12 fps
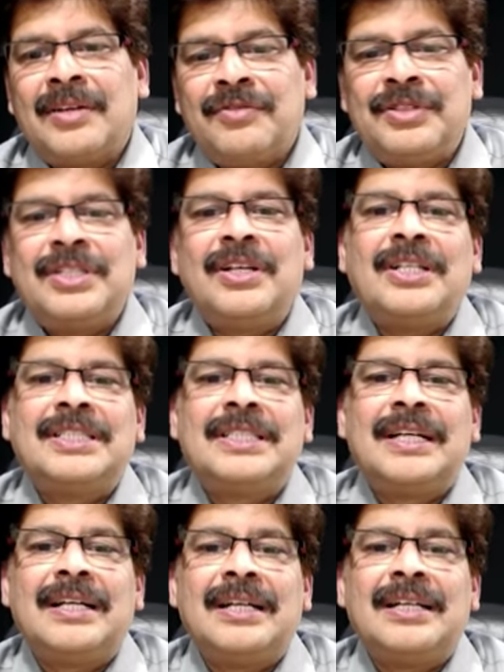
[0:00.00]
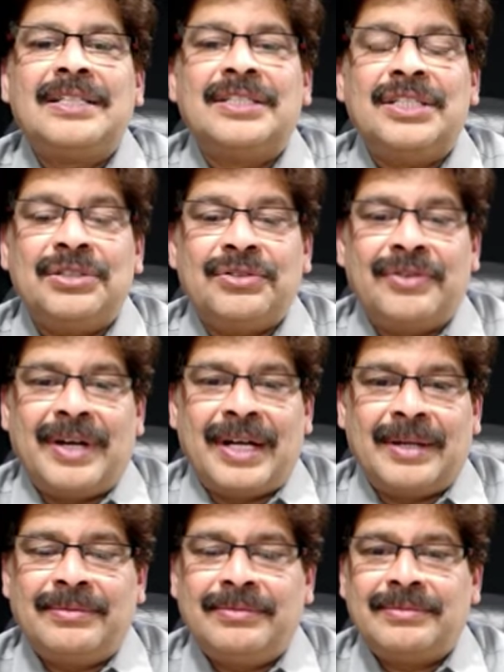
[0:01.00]
Physiological genu
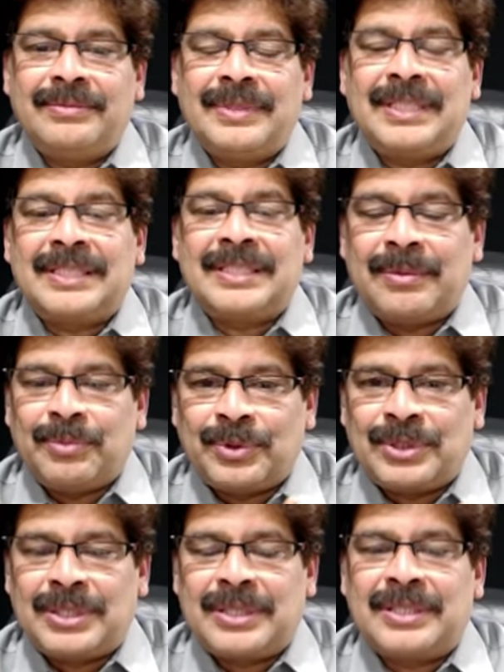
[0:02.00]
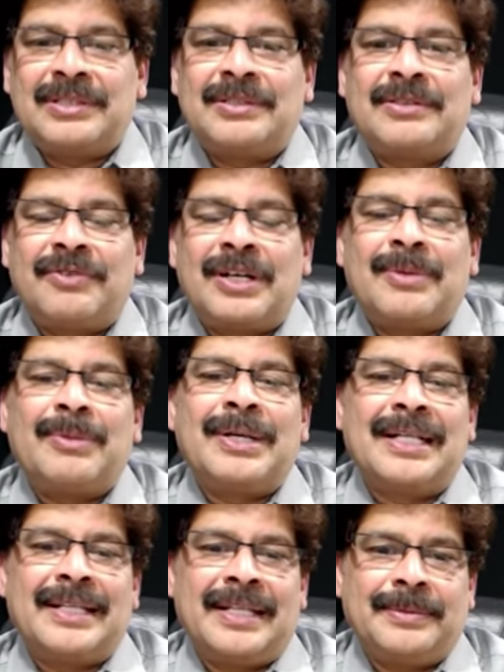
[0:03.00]
varum is the most
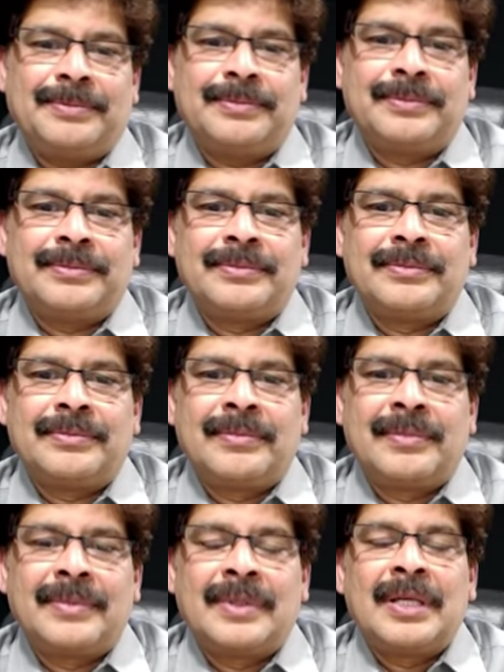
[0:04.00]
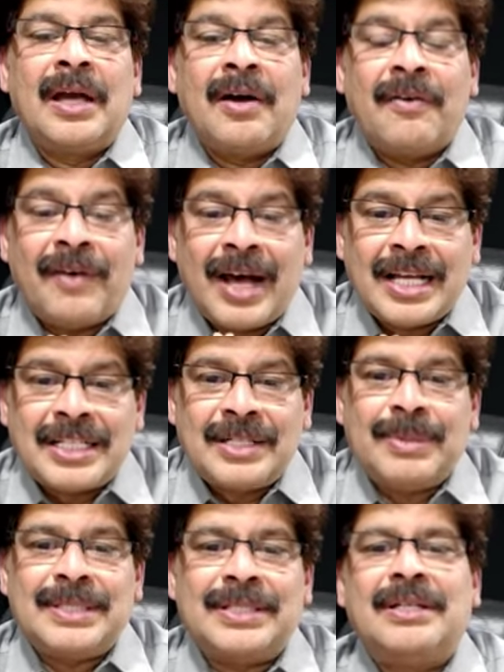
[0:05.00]
fundamental thing. Vast
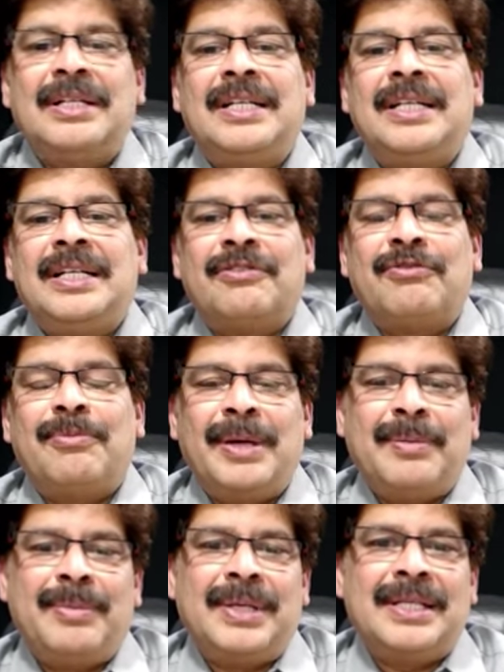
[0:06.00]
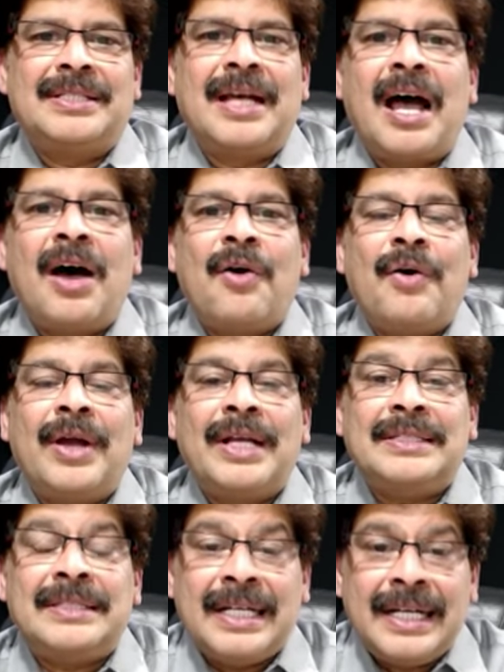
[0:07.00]
majority of babies have a
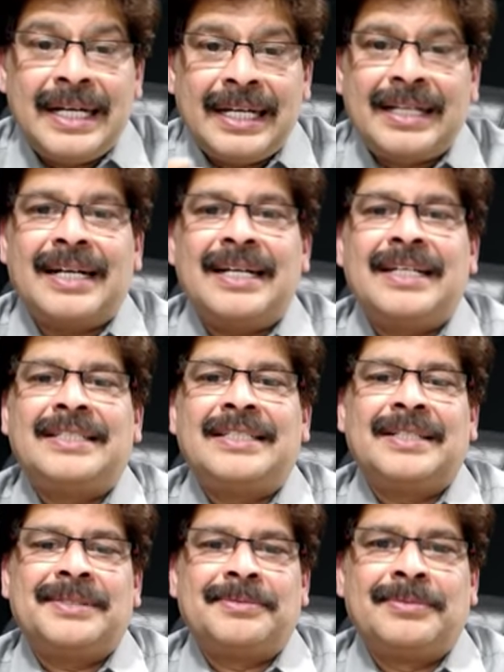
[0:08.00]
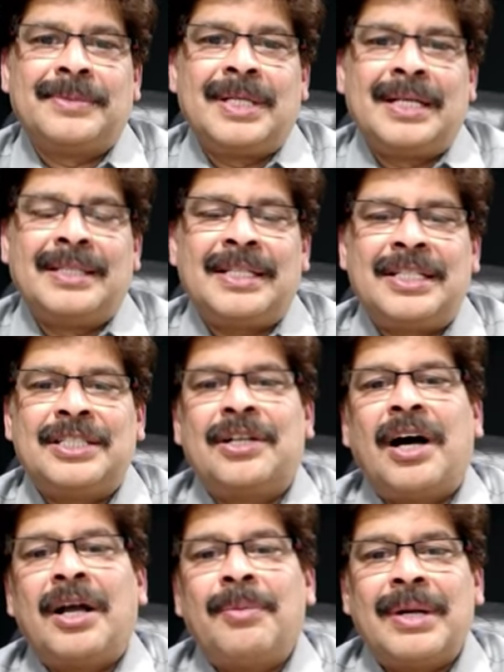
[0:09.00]
genetic condition that is
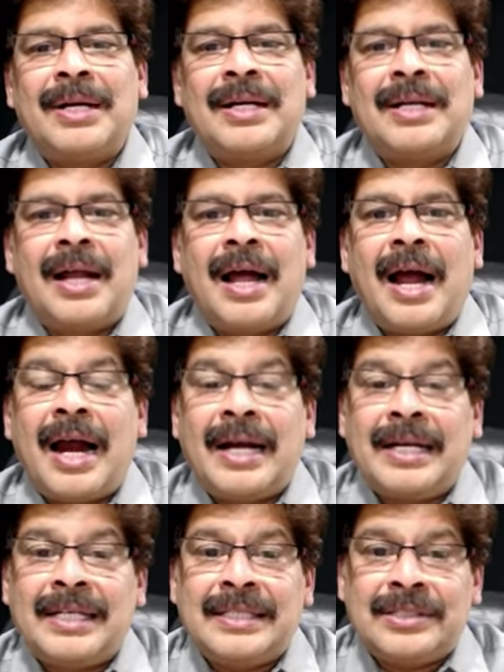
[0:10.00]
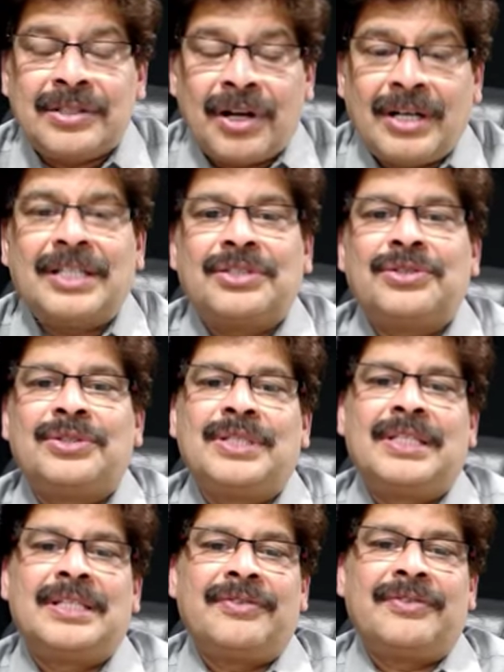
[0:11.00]
normal and is not
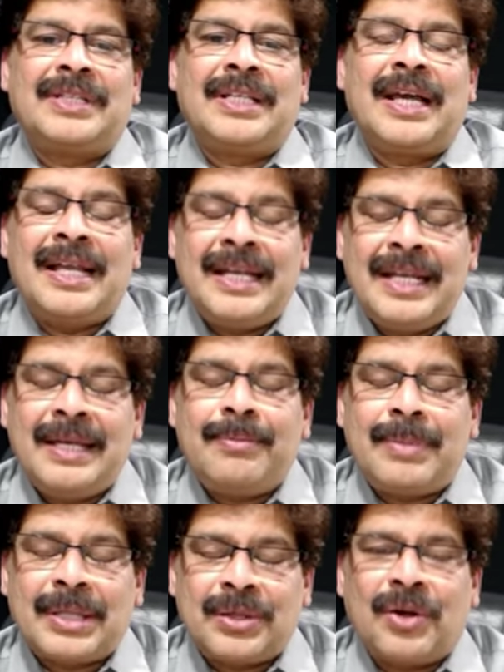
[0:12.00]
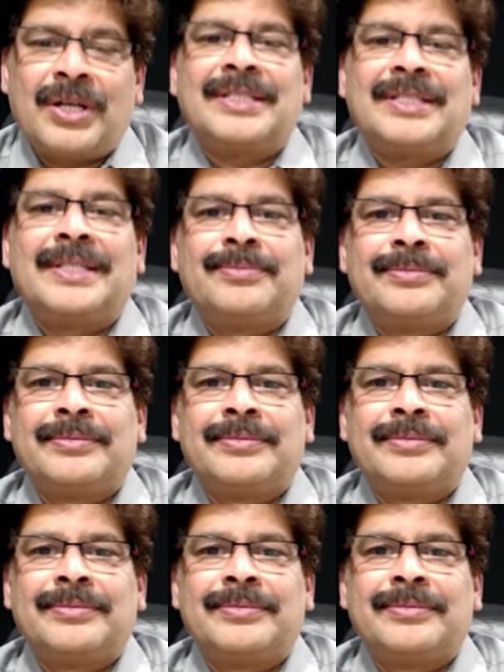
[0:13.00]
associated with any pathology.